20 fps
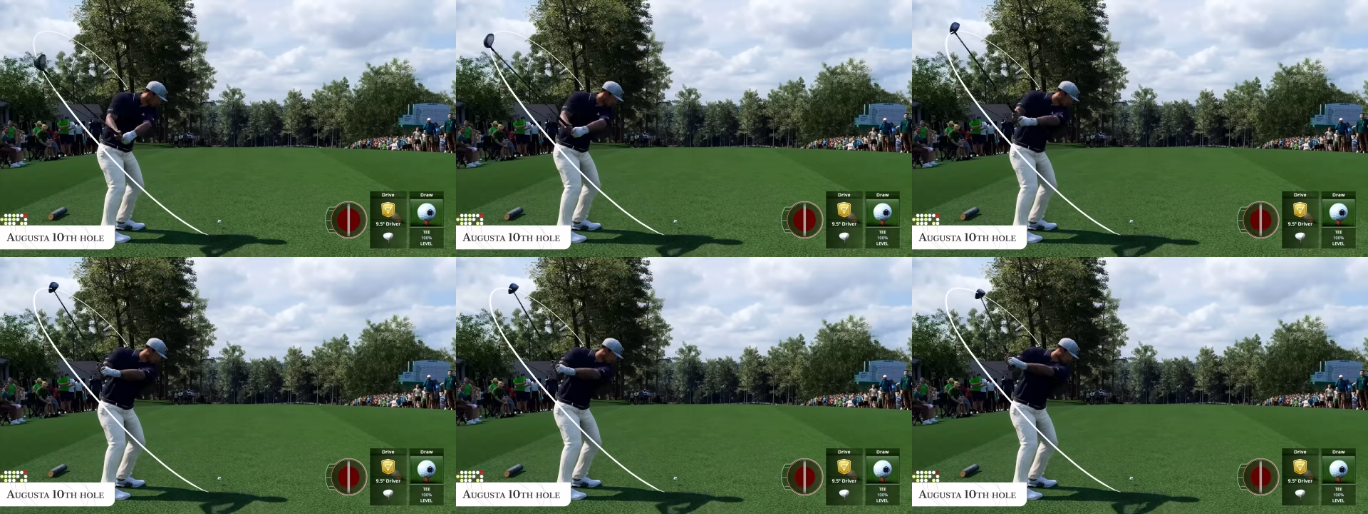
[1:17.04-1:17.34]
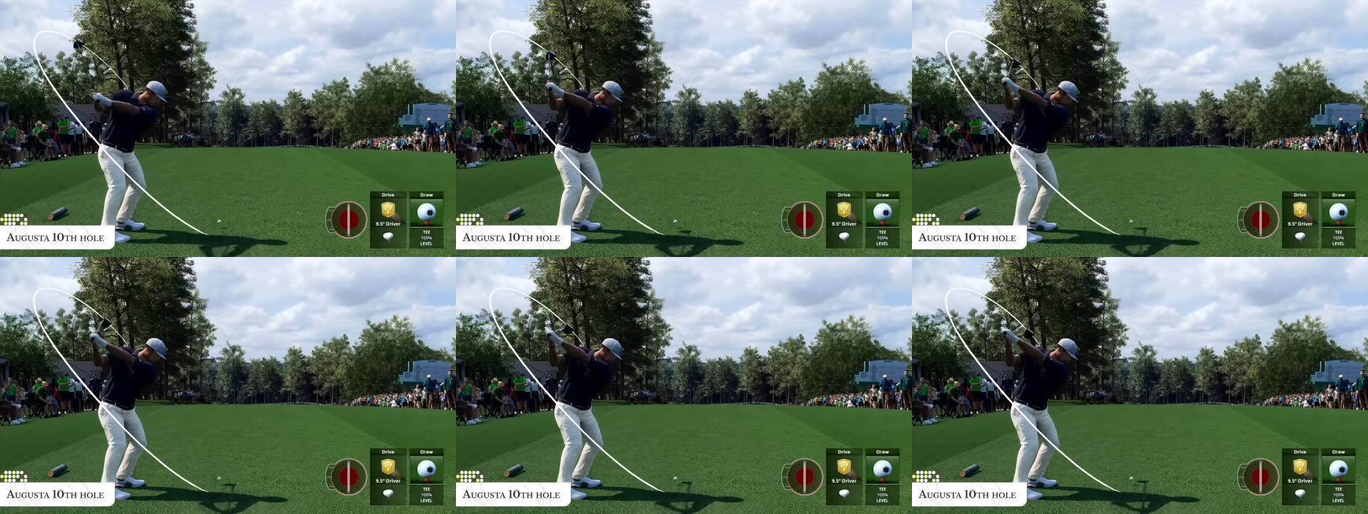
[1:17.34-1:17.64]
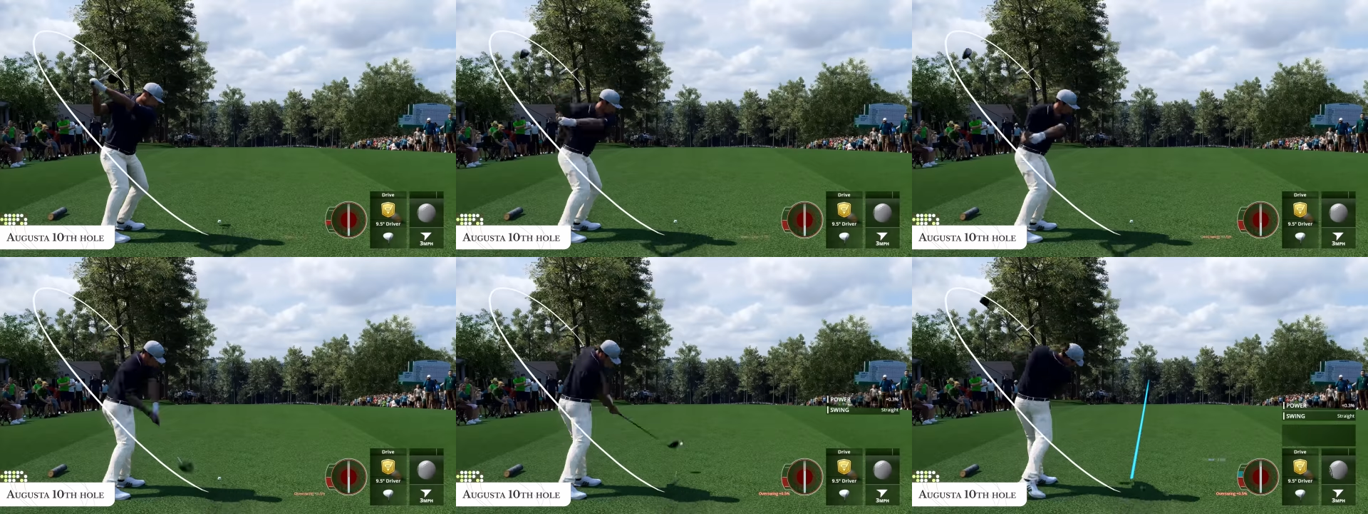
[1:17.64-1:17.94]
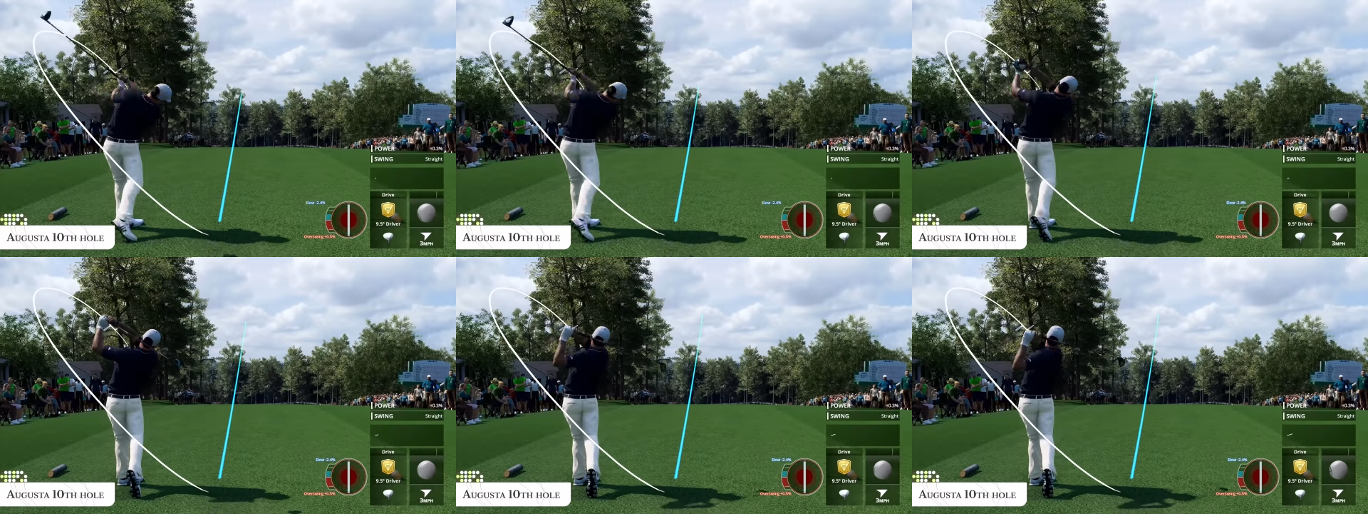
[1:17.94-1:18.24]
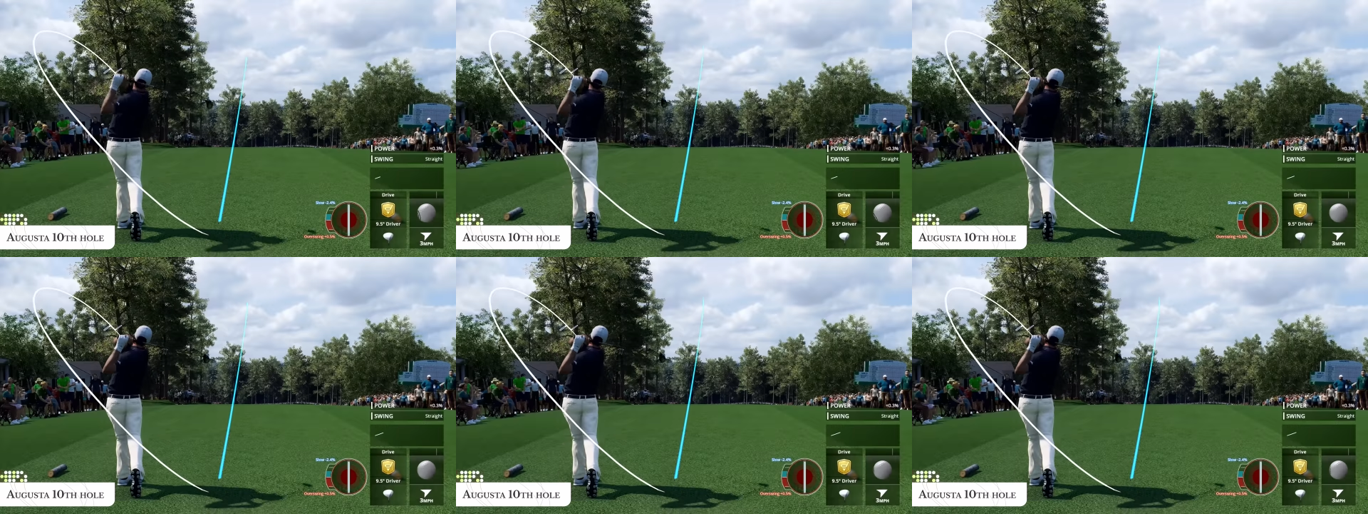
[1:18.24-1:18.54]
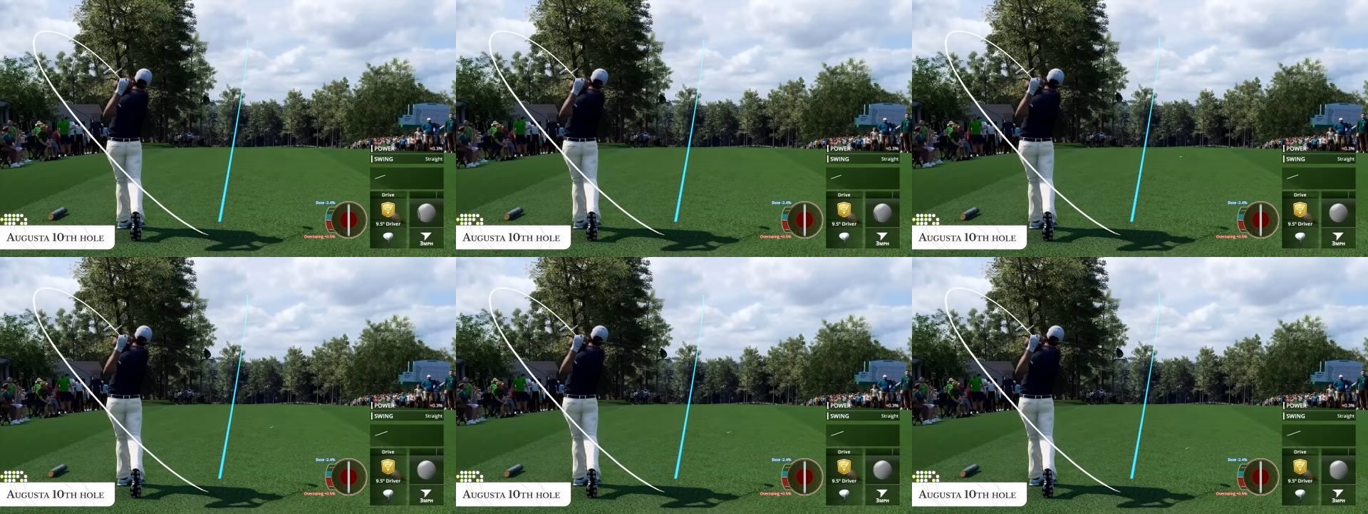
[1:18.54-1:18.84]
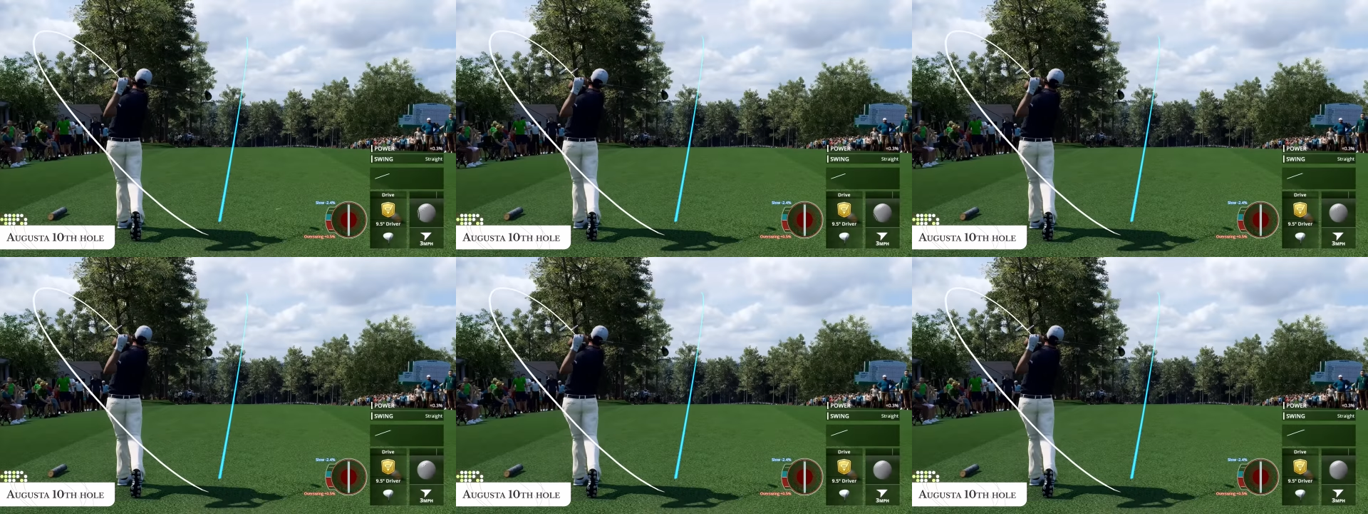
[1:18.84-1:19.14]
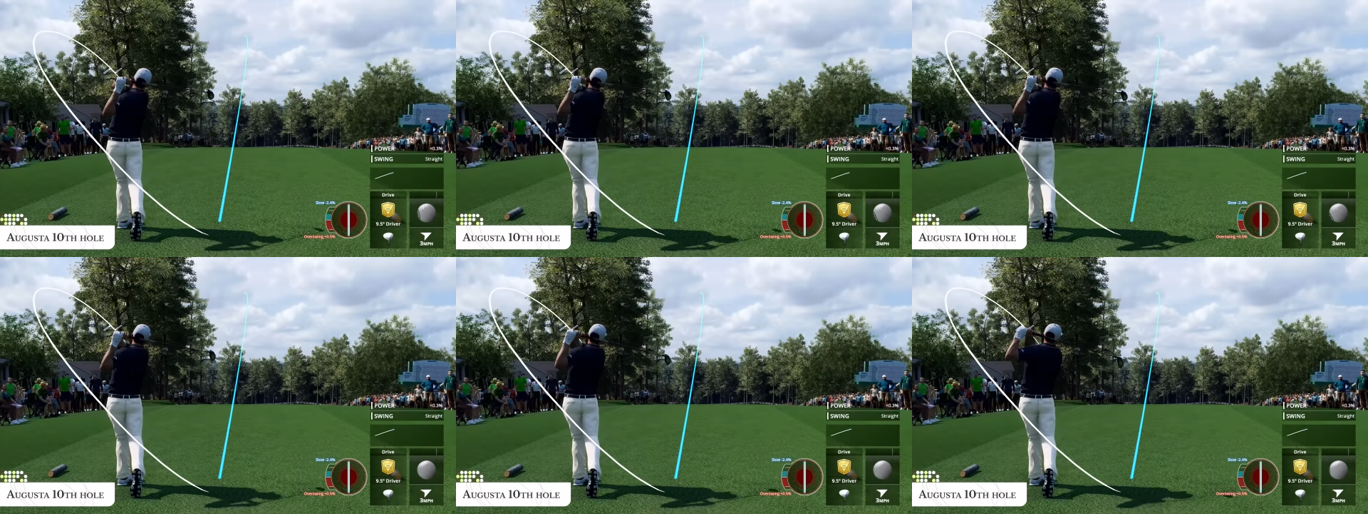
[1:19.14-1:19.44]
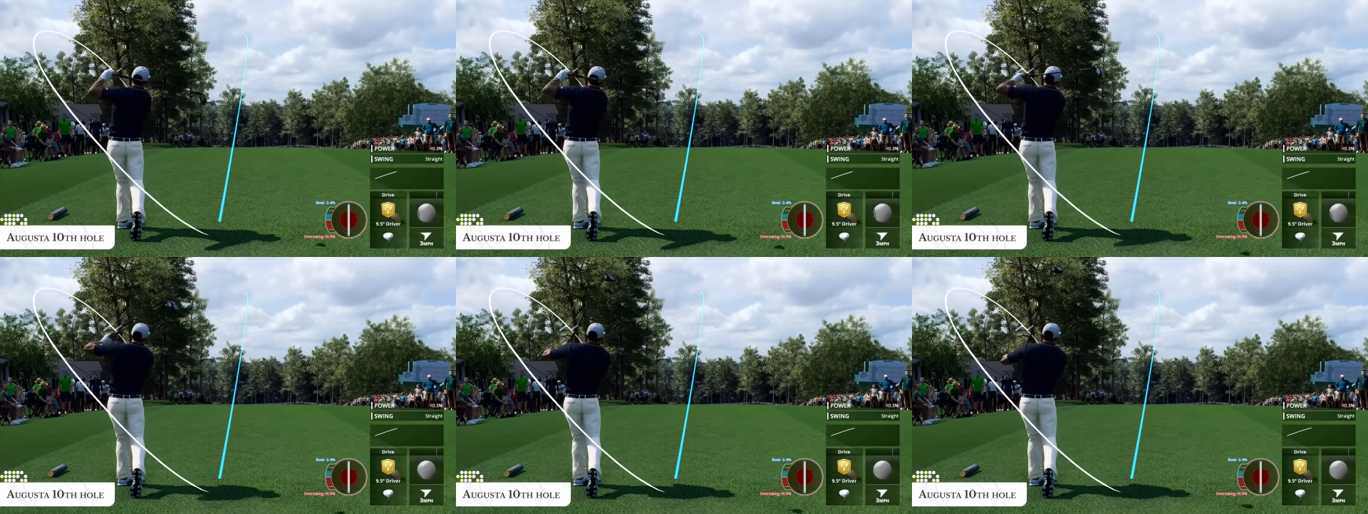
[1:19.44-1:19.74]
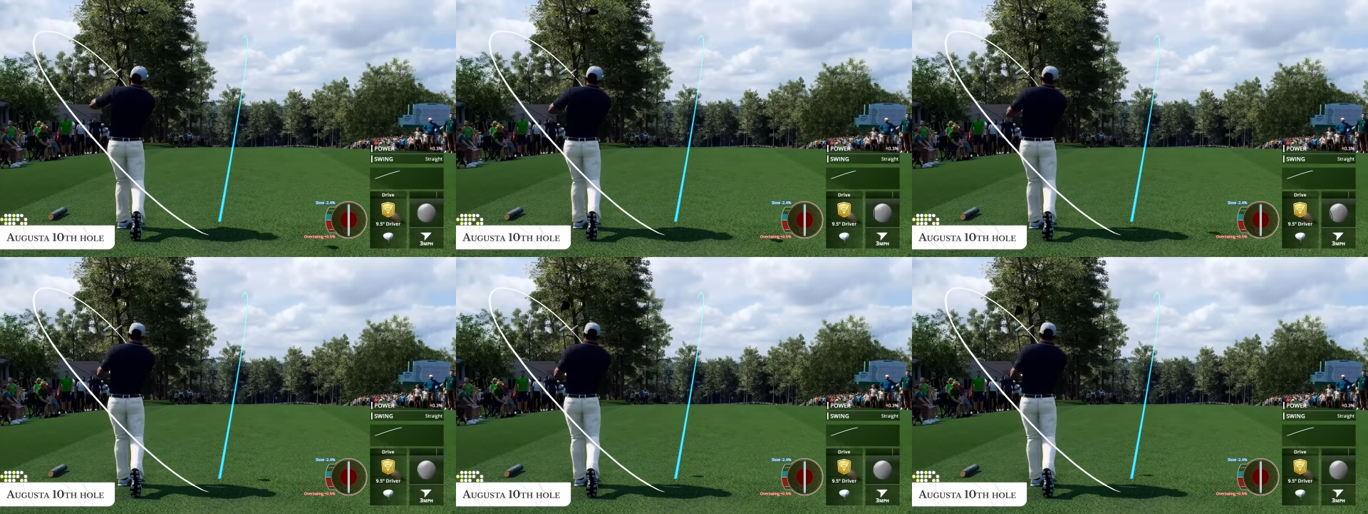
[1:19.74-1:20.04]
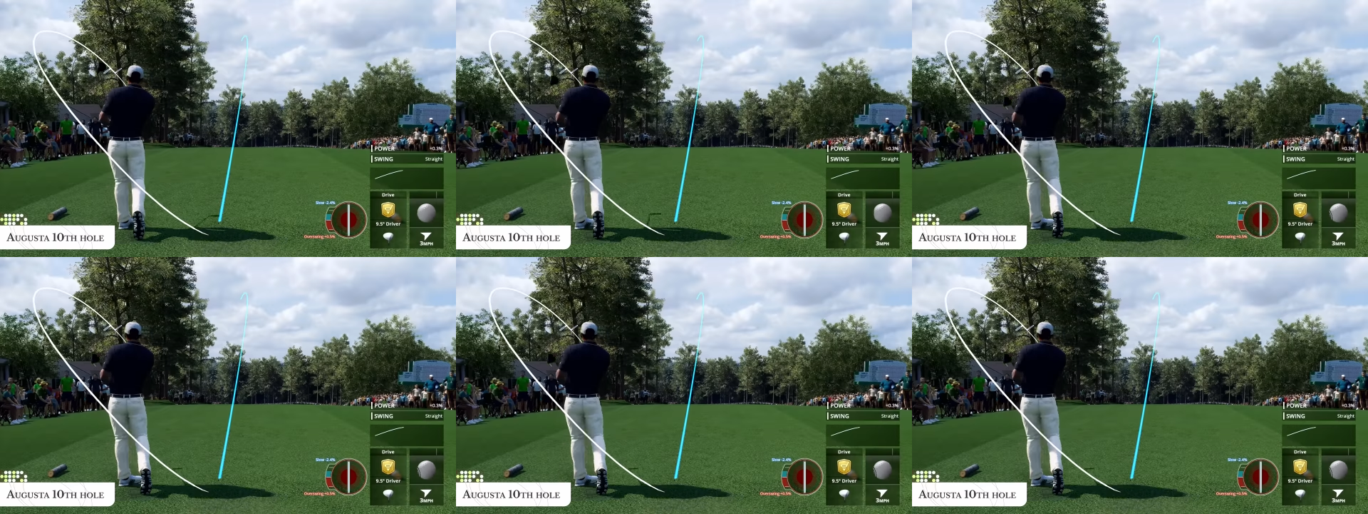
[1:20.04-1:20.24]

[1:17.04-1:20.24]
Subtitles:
(no speaker visible)